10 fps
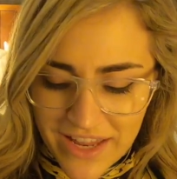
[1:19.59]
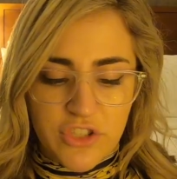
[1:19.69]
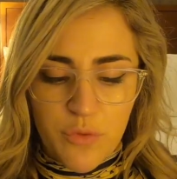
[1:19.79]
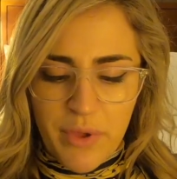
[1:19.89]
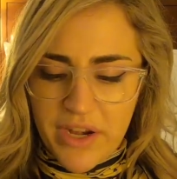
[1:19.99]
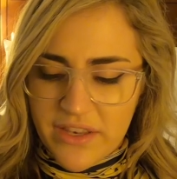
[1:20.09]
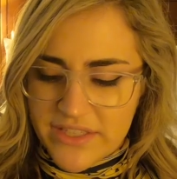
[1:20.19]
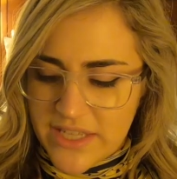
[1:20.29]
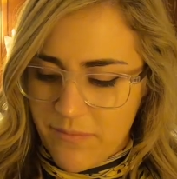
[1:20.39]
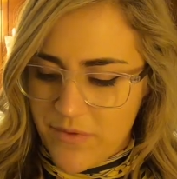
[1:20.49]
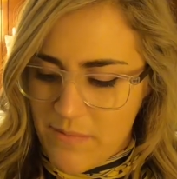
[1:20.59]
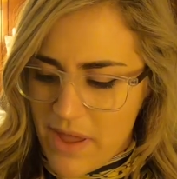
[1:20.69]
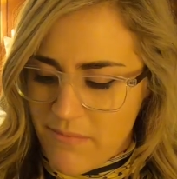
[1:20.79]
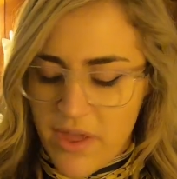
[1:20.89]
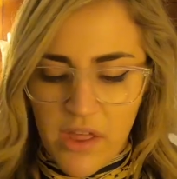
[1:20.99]
I also picked this up from
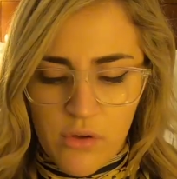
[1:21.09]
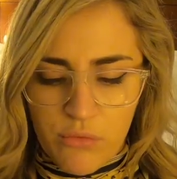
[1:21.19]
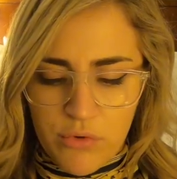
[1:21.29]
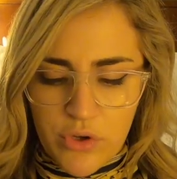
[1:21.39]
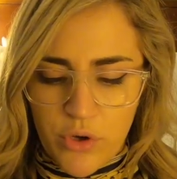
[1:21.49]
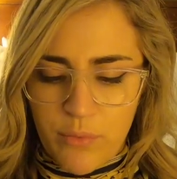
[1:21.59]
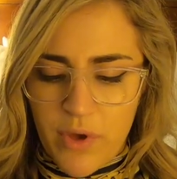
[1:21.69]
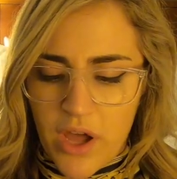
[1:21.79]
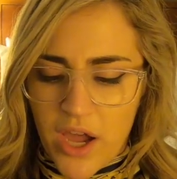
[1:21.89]
my mail room